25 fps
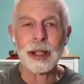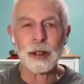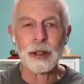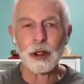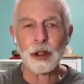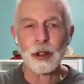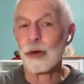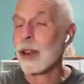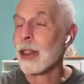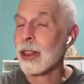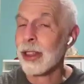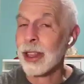
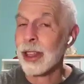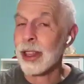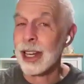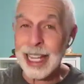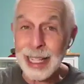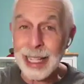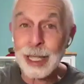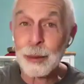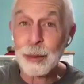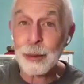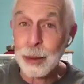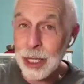and strengthen
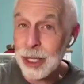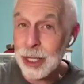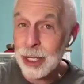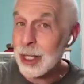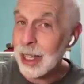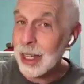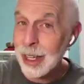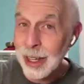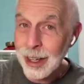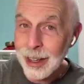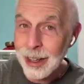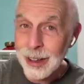
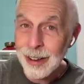intimacy?